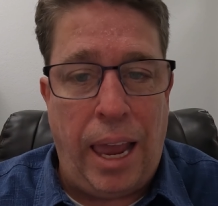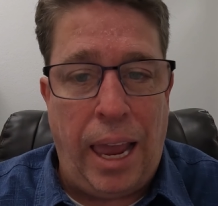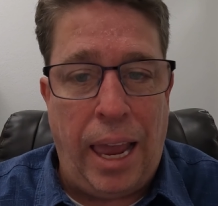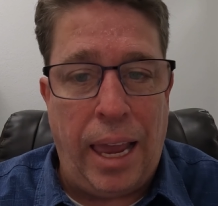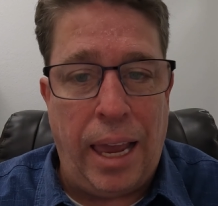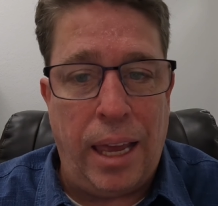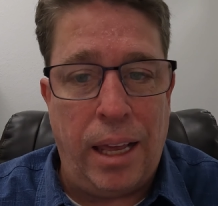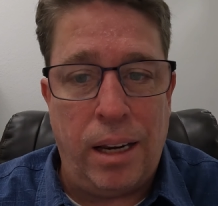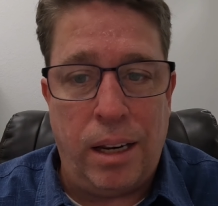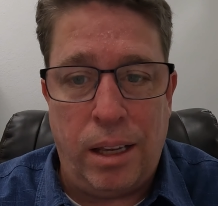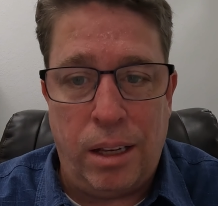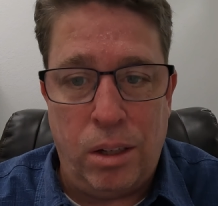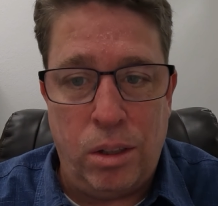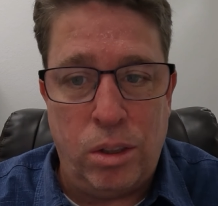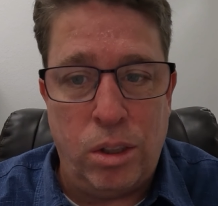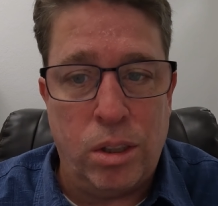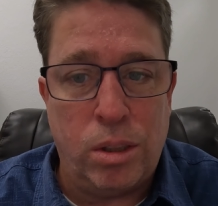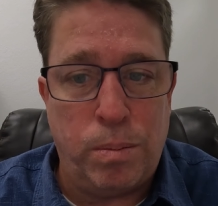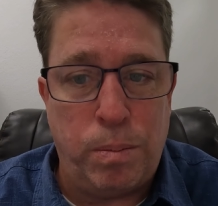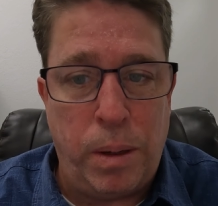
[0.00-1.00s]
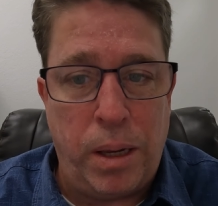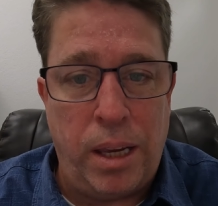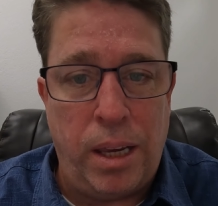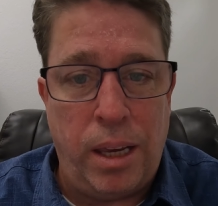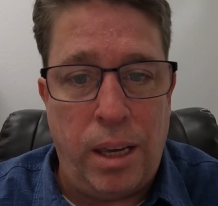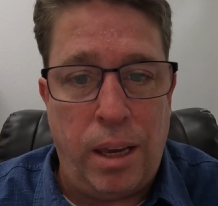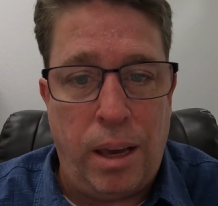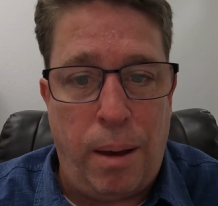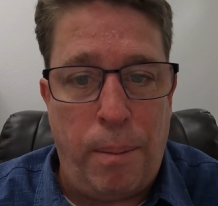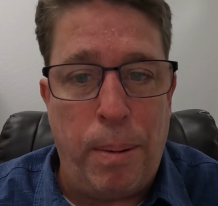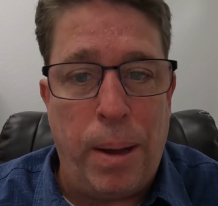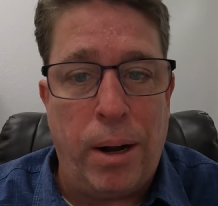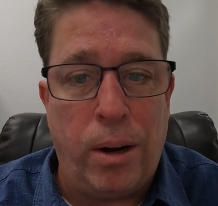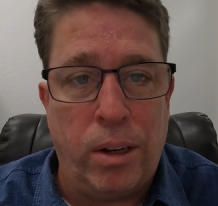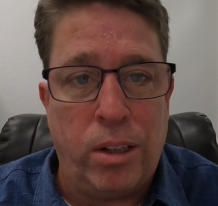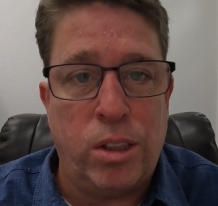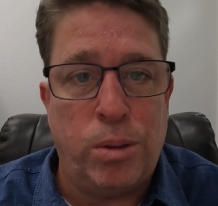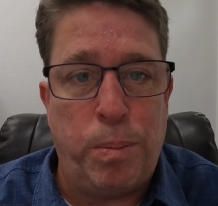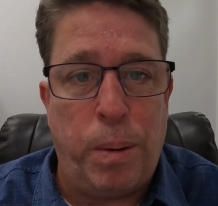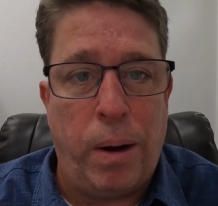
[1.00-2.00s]
and it'll just be a
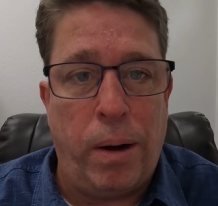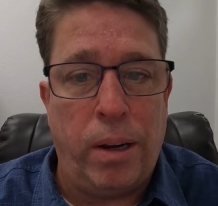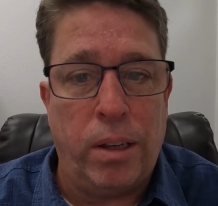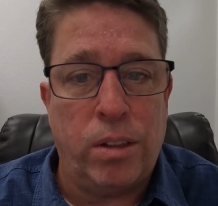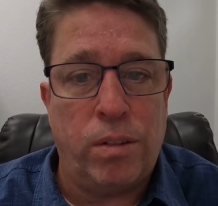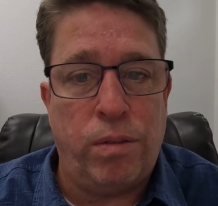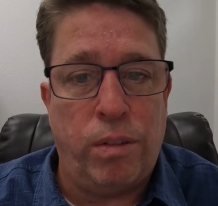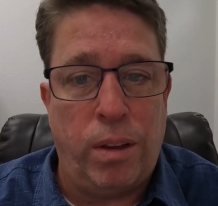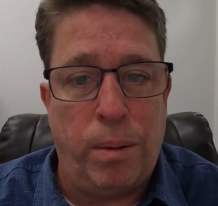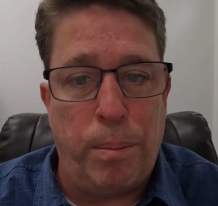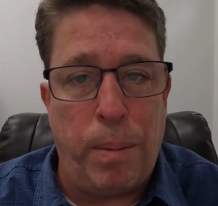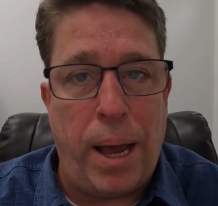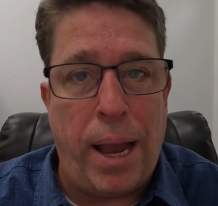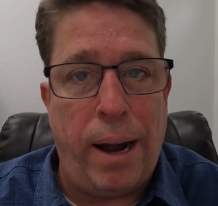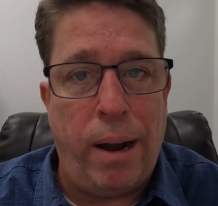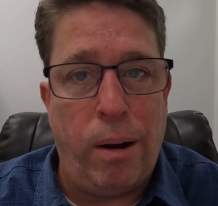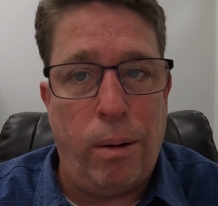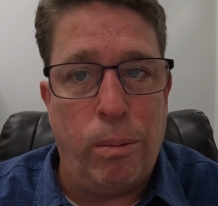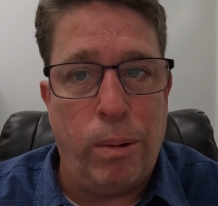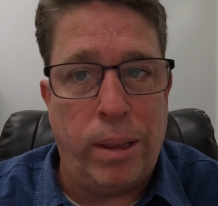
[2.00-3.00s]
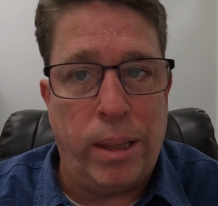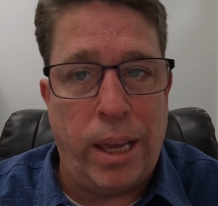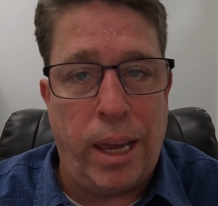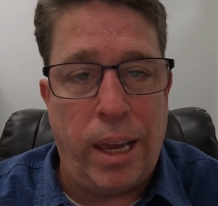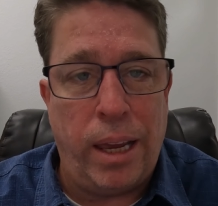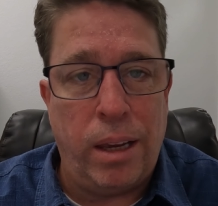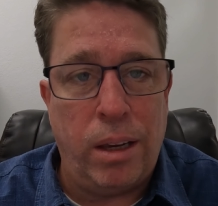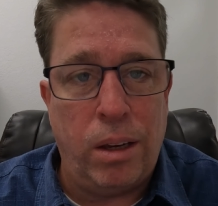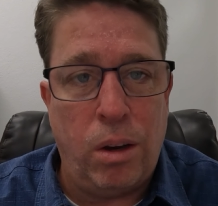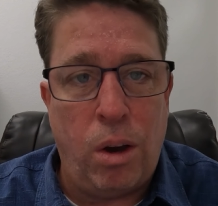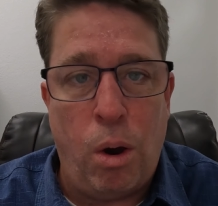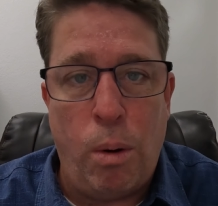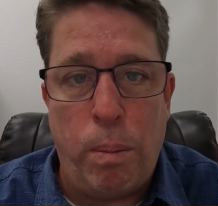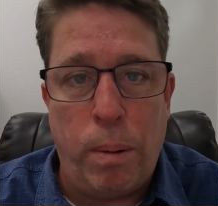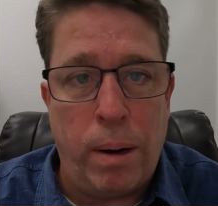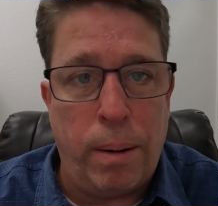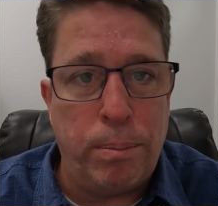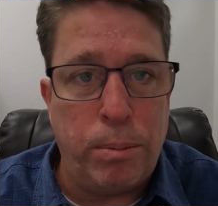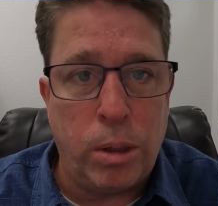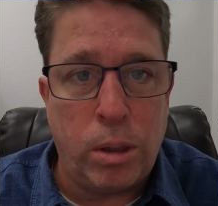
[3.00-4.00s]
better experience for the buyer when they
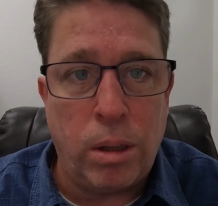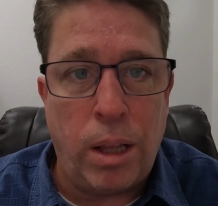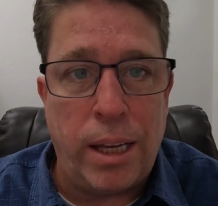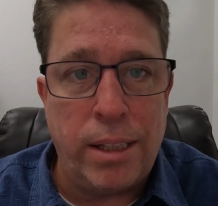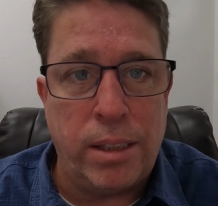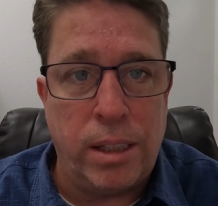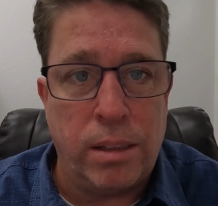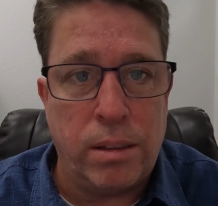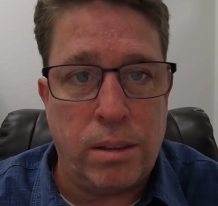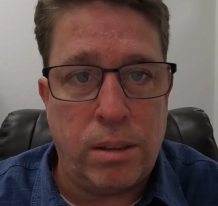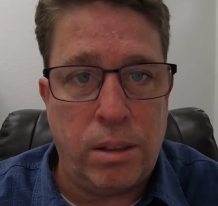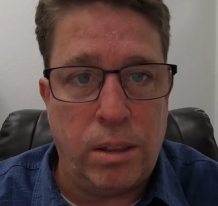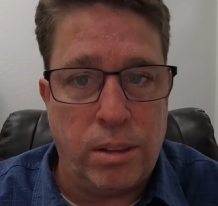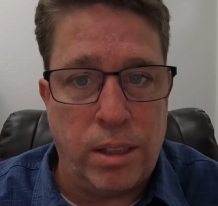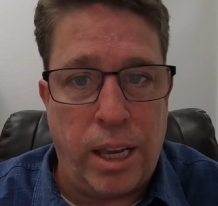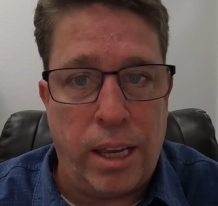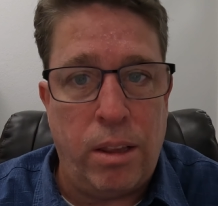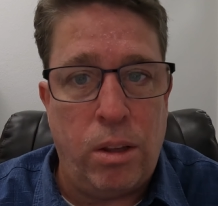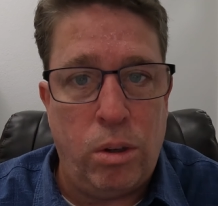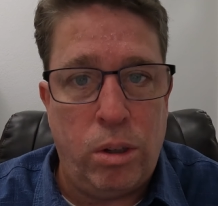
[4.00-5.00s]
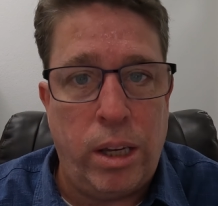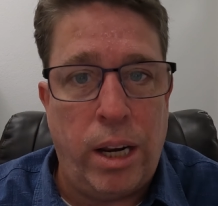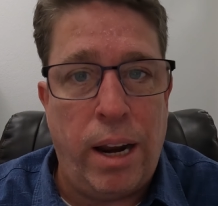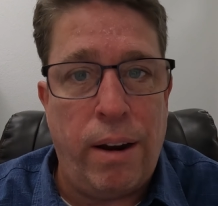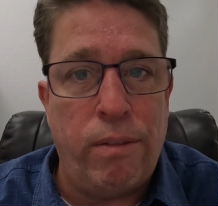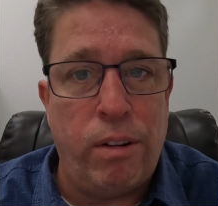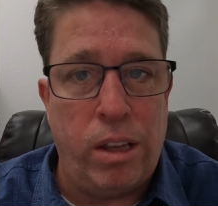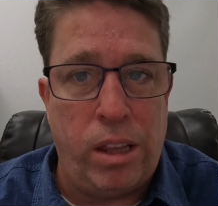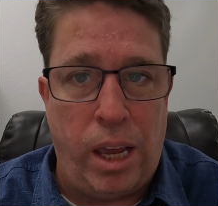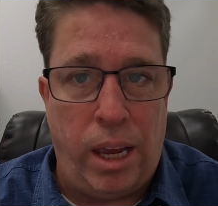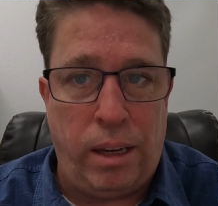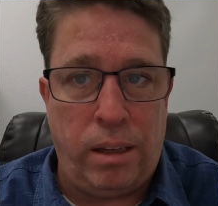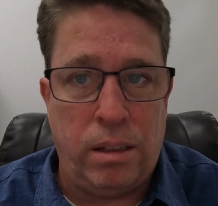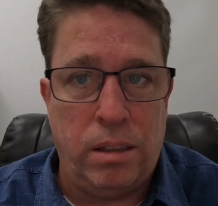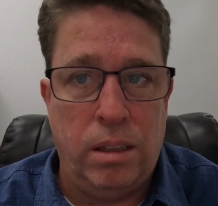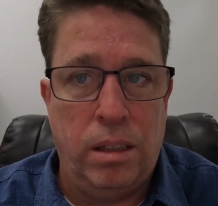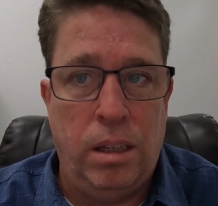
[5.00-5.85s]
open up the closets because they look at everything.